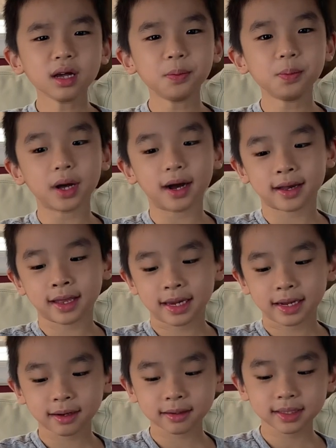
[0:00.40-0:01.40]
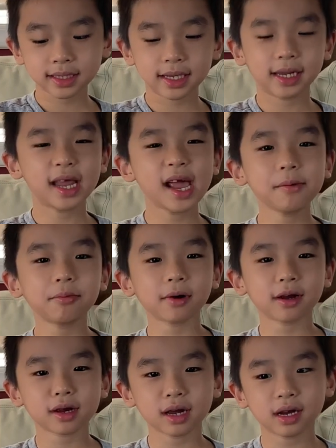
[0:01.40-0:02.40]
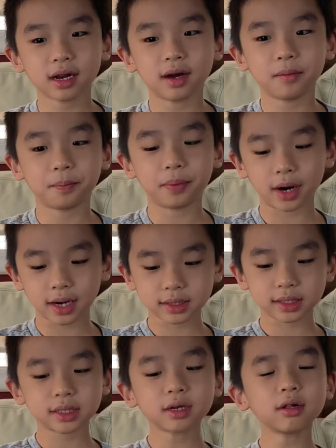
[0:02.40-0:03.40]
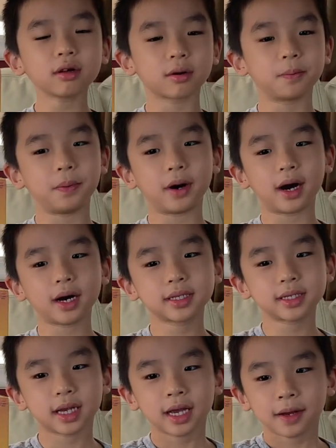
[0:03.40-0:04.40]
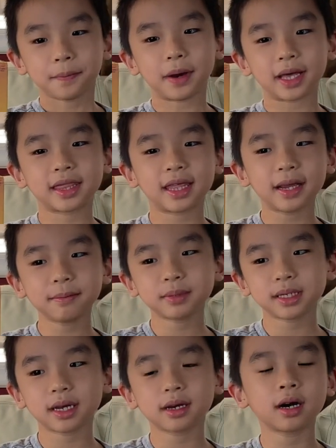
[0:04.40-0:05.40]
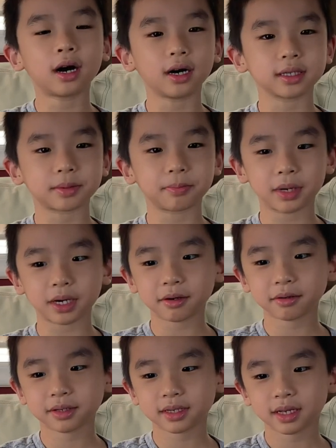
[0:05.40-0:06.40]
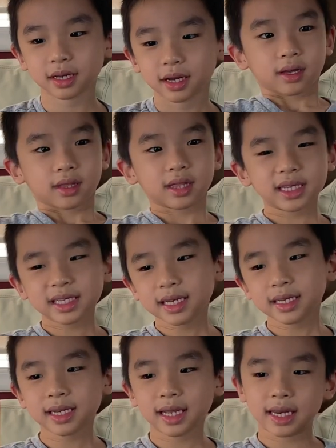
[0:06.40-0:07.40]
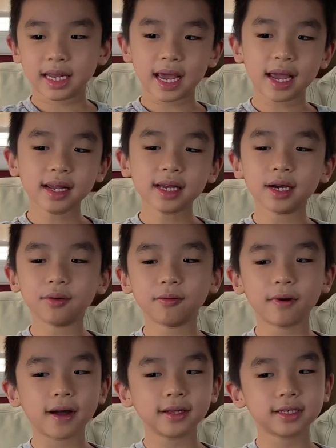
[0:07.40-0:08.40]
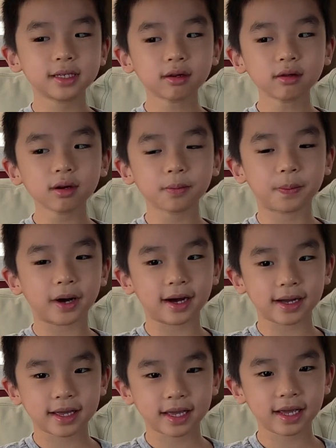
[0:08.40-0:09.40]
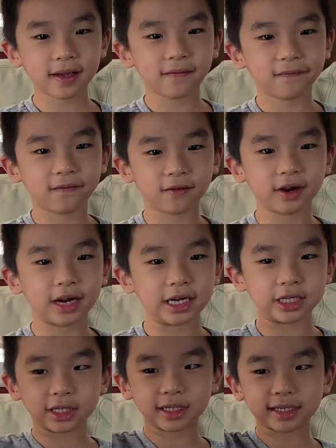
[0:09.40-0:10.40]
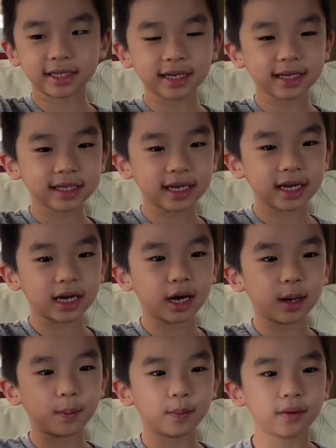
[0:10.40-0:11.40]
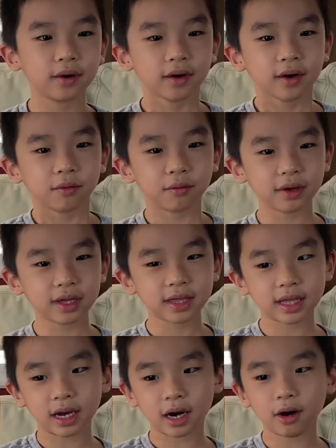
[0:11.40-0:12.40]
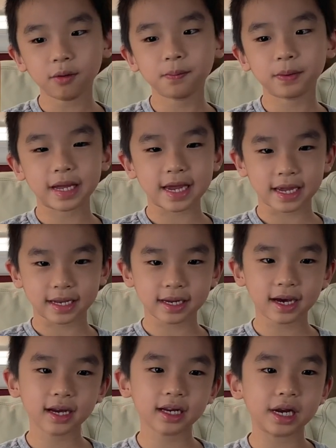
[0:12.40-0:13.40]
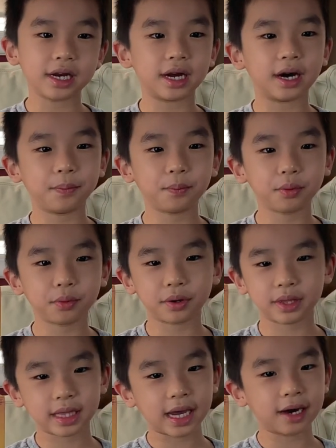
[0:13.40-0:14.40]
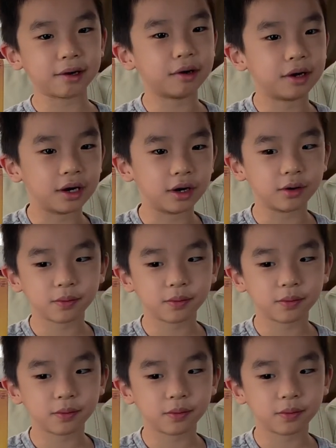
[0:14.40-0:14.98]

Blogoneers, today we're gonna unbox SolarBot by Thames and Kosmos. This is an 8-in-1 SolarBot kit for ages 6 and up with help and 9 and up without help.